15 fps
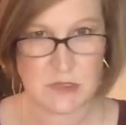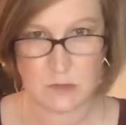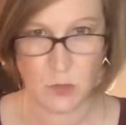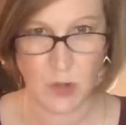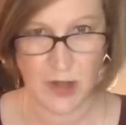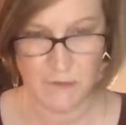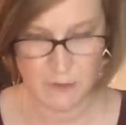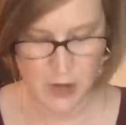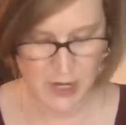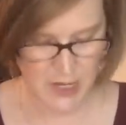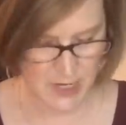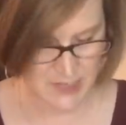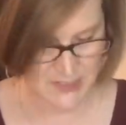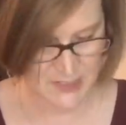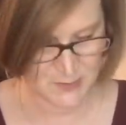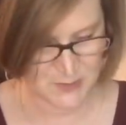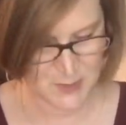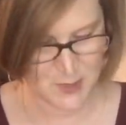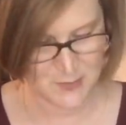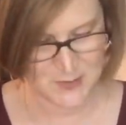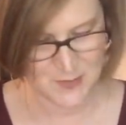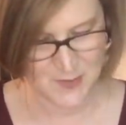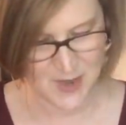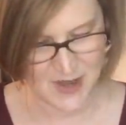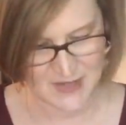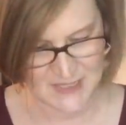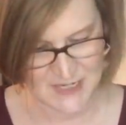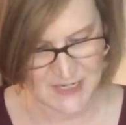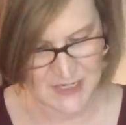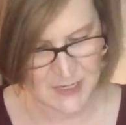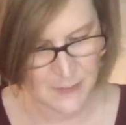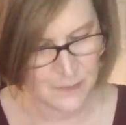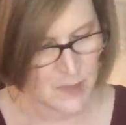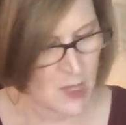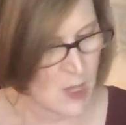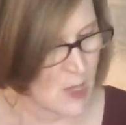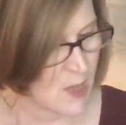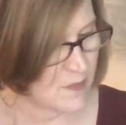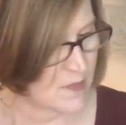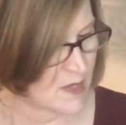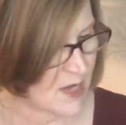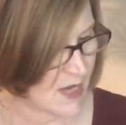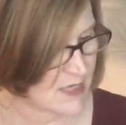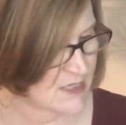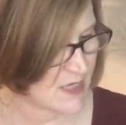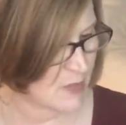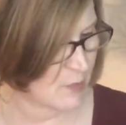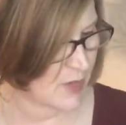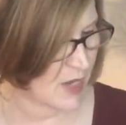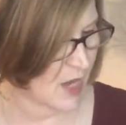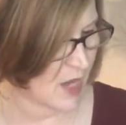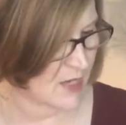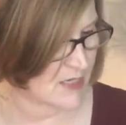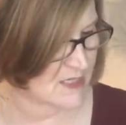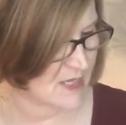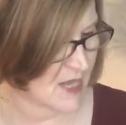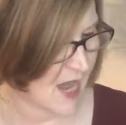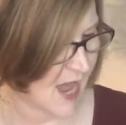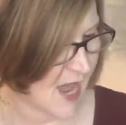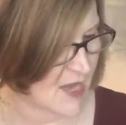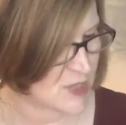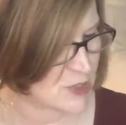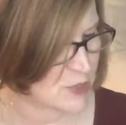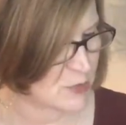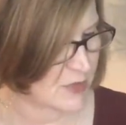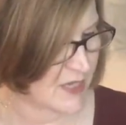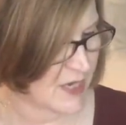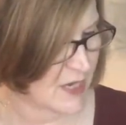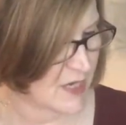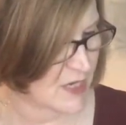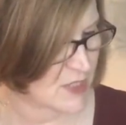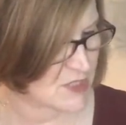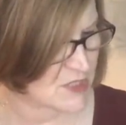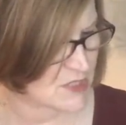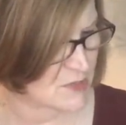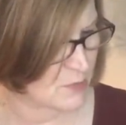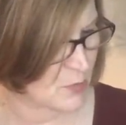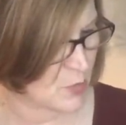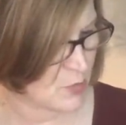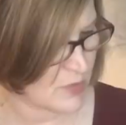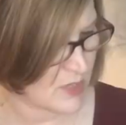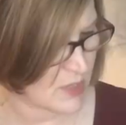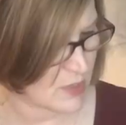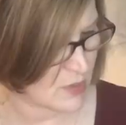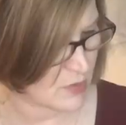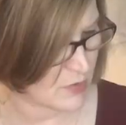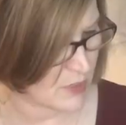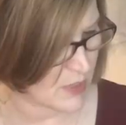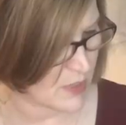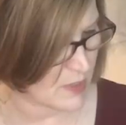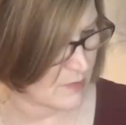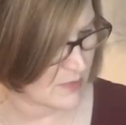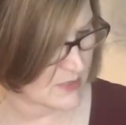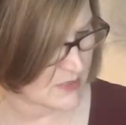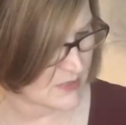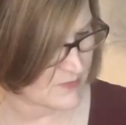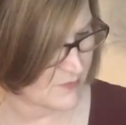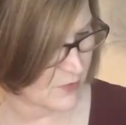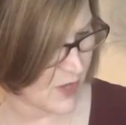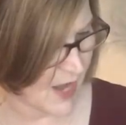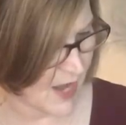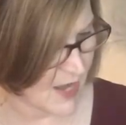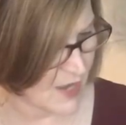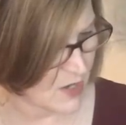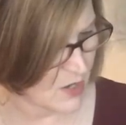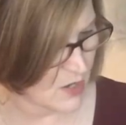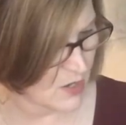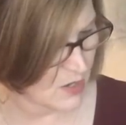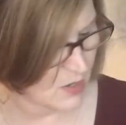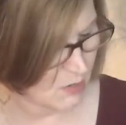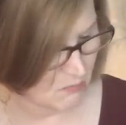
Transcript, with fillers: whatever I get in subscription boxes. The next thing we got is an Azuline Smoothing Cream. Is this for hair?